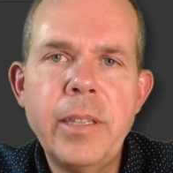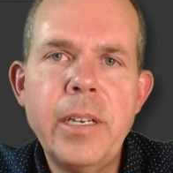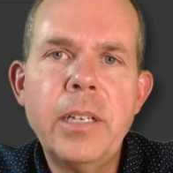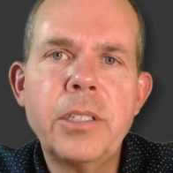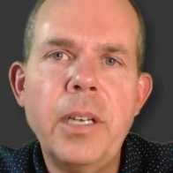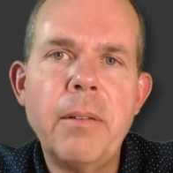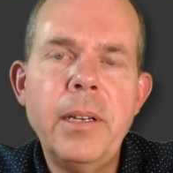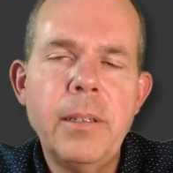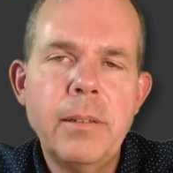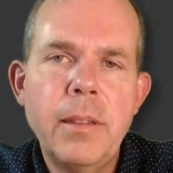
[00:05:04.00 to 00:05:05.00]
in the
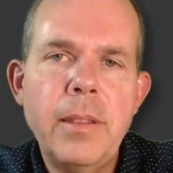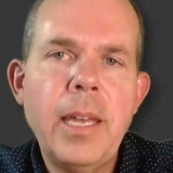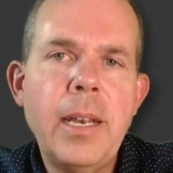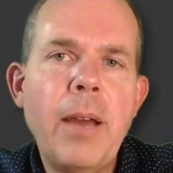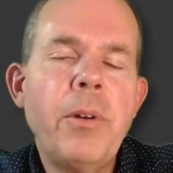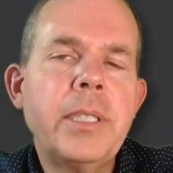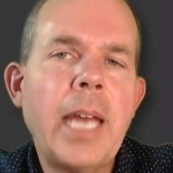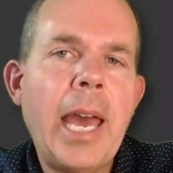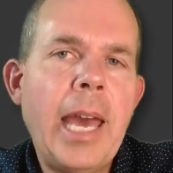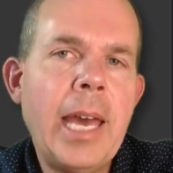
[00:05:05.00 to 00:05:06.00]
dictionary, then I want
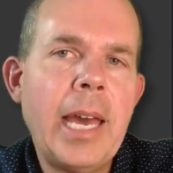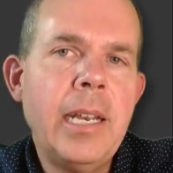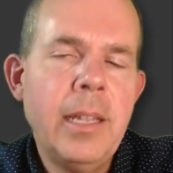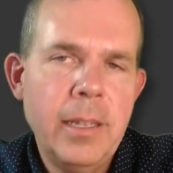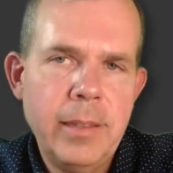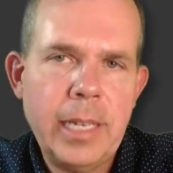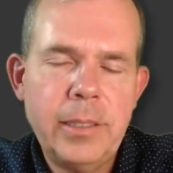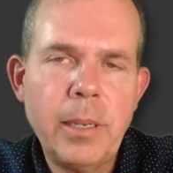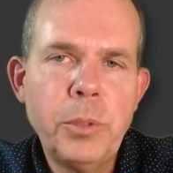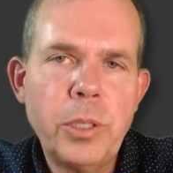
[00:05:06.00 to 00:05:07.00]
to add that
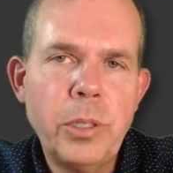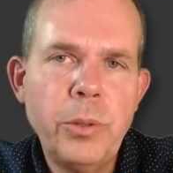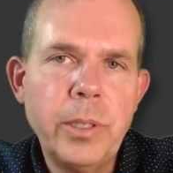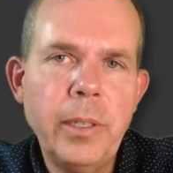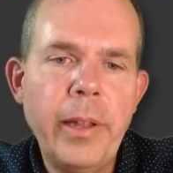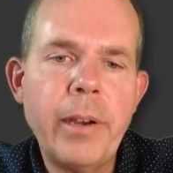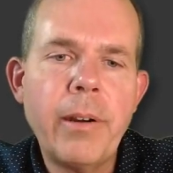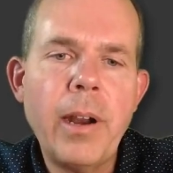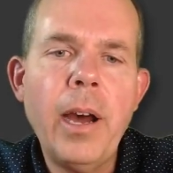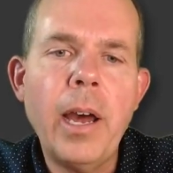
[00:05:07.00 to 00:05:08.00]
substituted
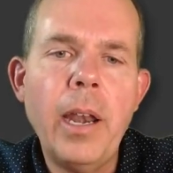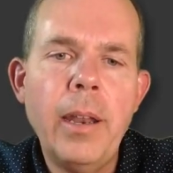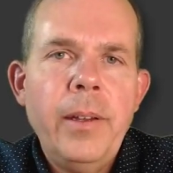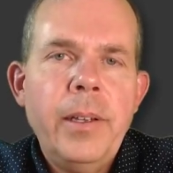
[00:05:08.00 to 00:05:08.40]
letter on.